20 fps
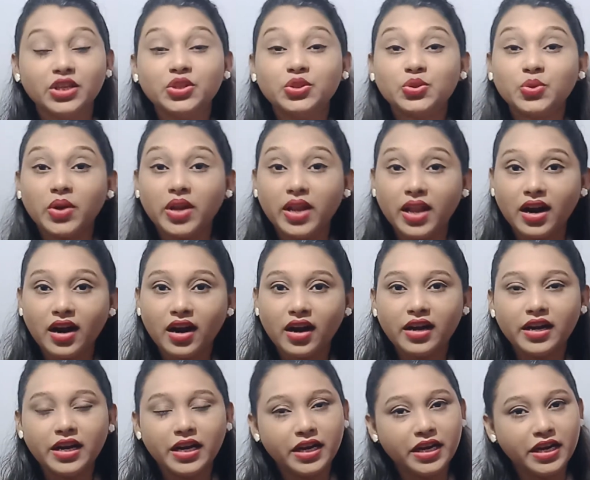to
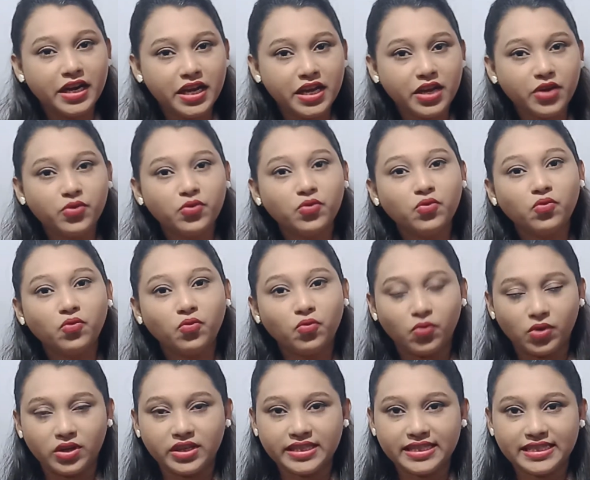learn new
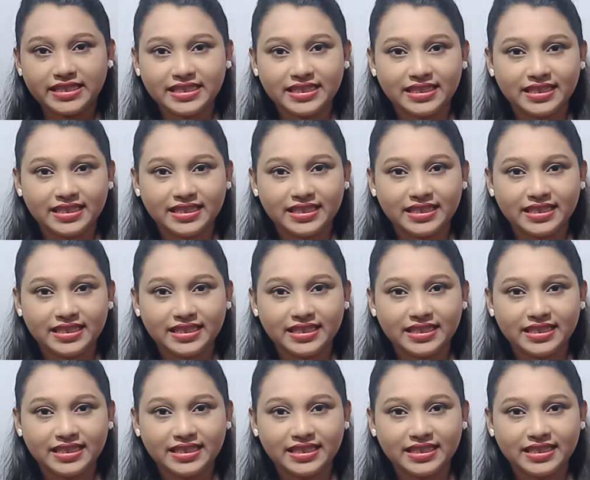words.